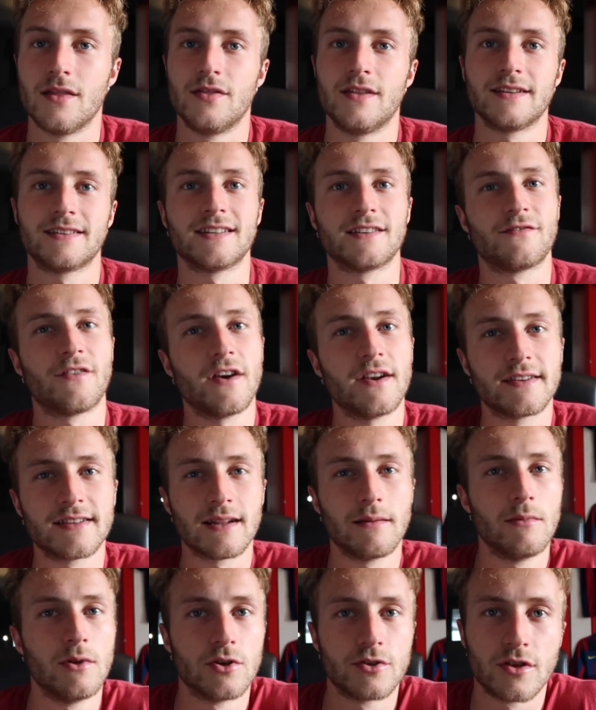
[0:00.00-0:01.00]
This is very
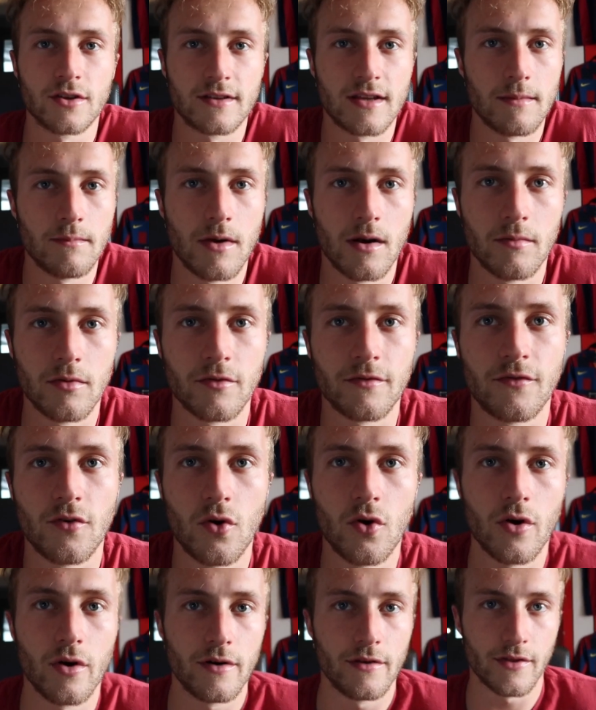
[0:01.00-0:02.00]
similar to tip number
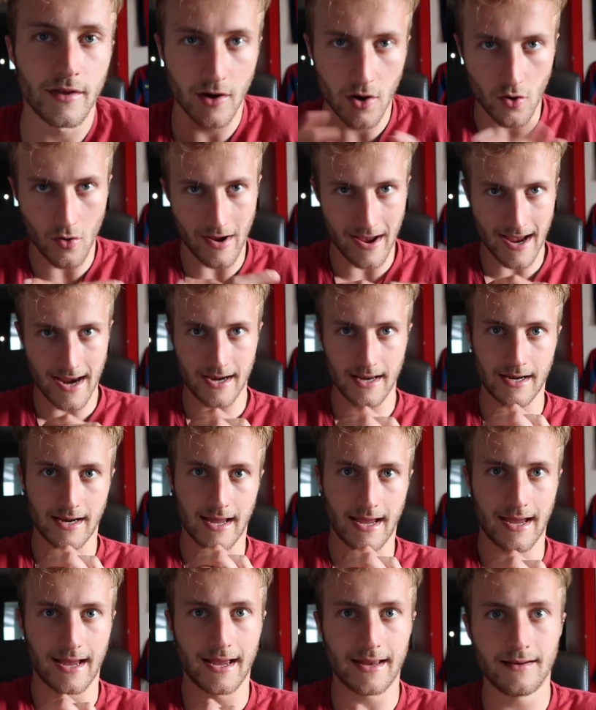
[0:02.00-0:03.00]
4, and they go hand in
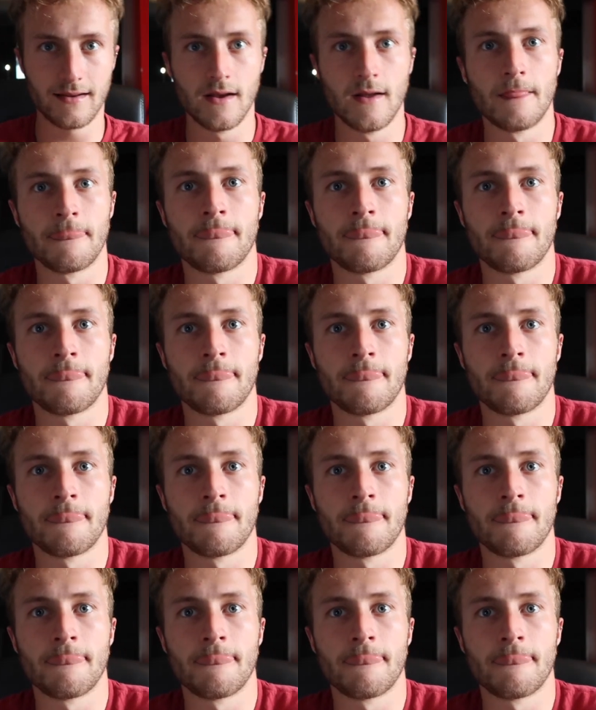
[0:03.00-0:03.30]
hand.